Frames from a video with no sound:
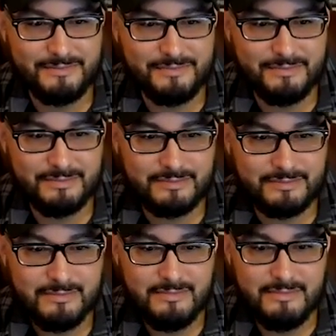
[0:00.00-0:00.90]

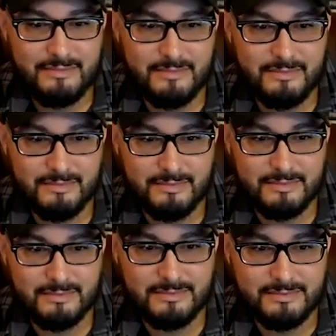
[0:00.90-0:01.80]

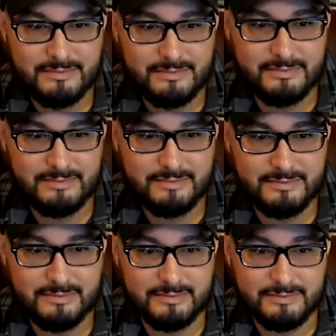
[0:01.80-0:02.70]

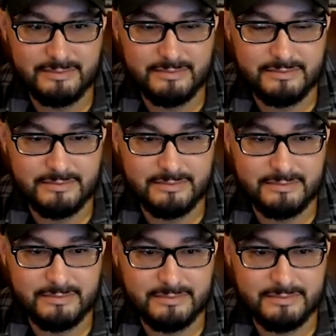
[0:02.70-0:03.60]
(not speaking)